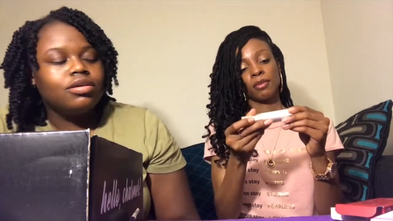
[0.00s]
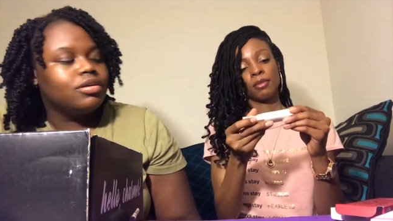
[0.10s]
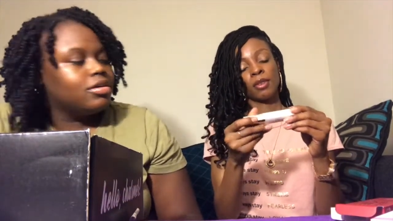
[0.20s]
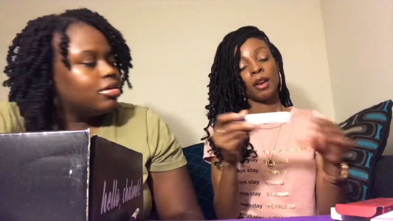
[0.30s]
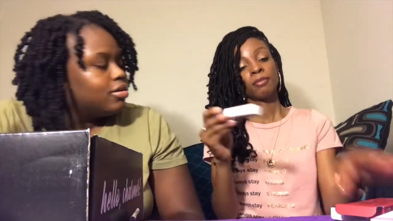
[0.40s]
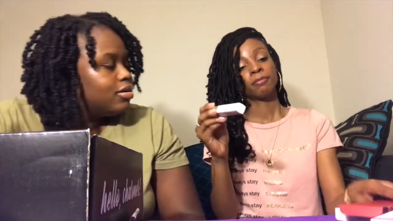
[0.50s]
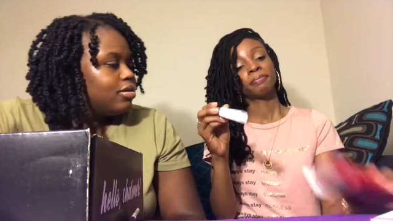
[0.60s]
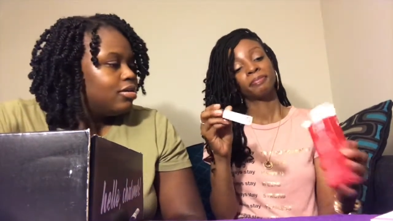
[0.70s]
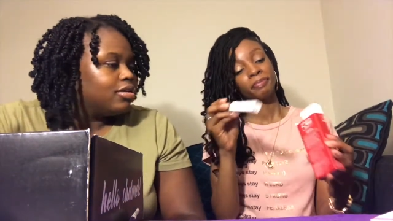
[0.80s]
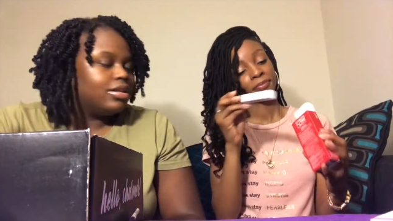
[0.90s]
Speaker 1: Yeah.
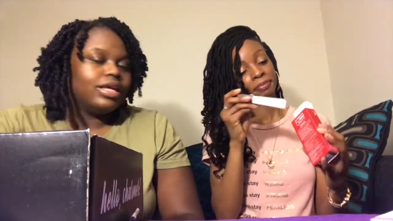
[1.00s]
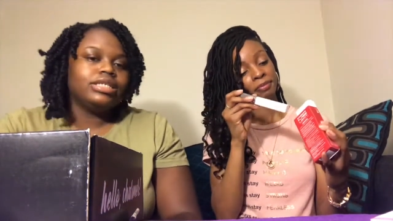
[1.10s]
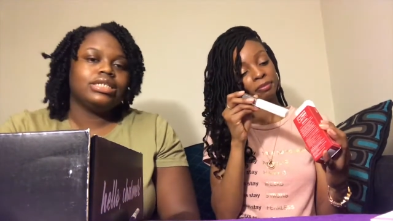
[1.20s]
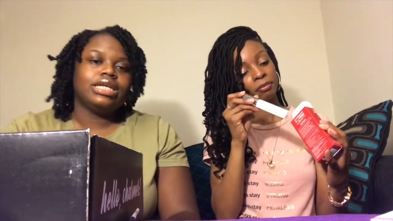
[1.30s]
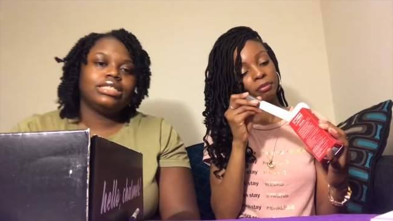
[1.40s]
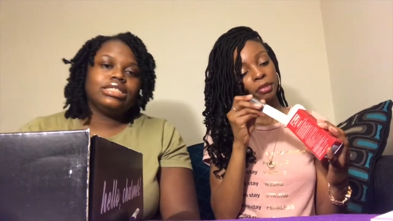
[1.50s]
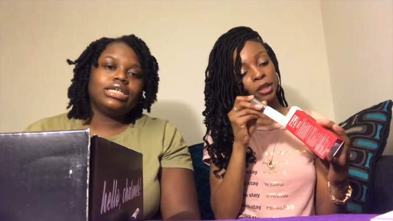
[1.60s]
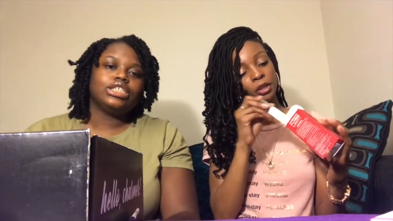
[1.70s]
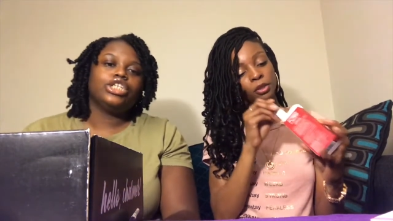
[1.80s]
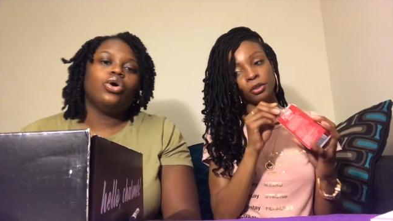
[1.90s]
Yeah. That's
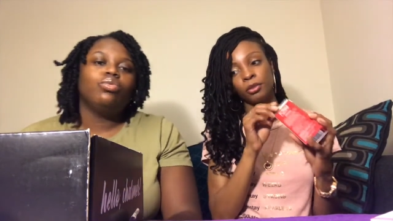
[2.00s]
pretty cool.